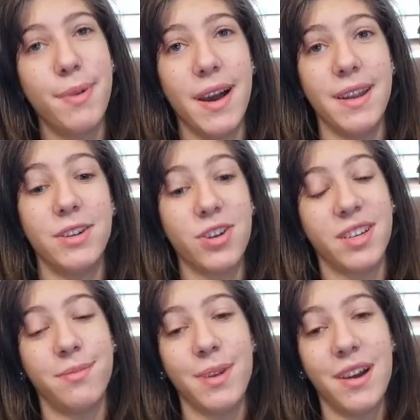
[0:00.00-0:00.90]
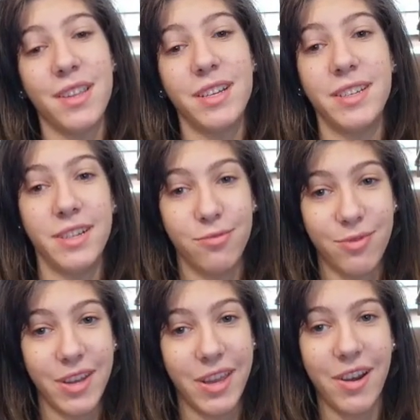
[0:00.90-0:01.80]
but trust me on this, it's
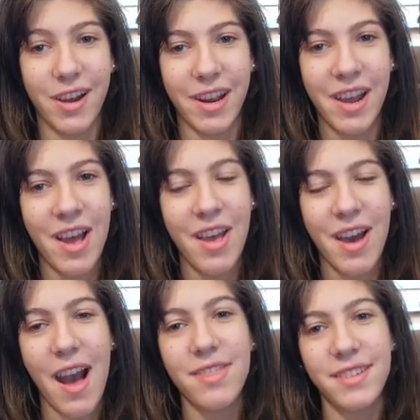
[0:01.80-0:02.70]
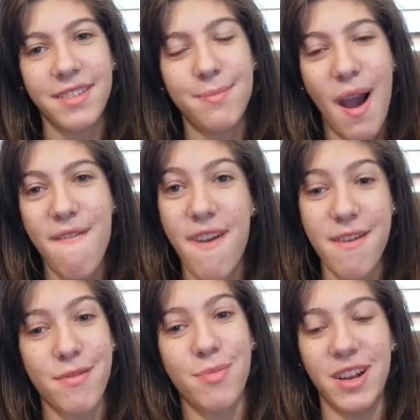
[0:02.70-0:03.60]
really good. This is my
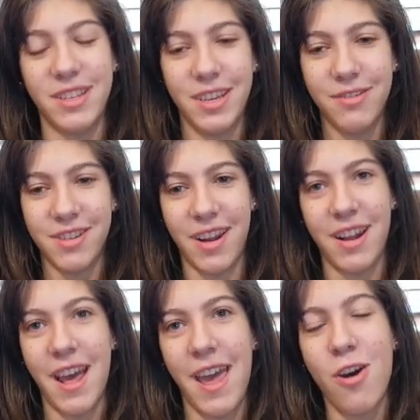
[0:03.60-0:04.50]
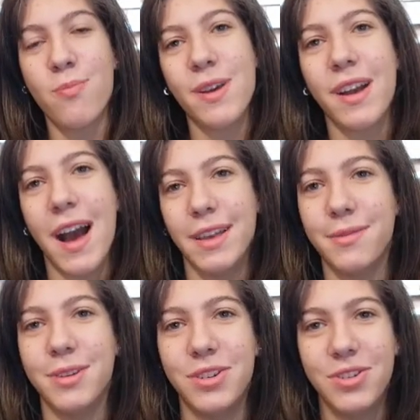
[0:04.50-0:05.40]
favorite bread to use on it, and I hope you guys
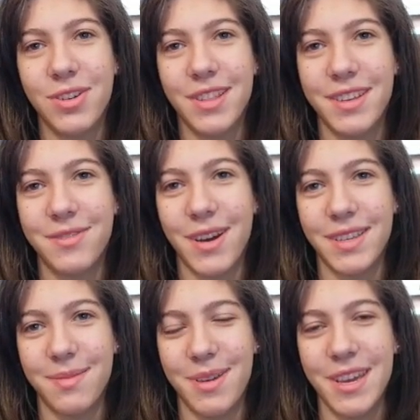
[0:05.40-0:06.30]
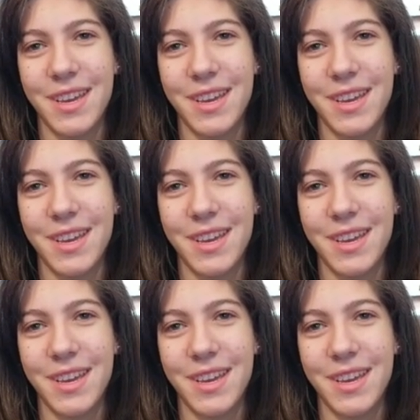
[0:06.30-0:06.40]
will enjoy this recipe.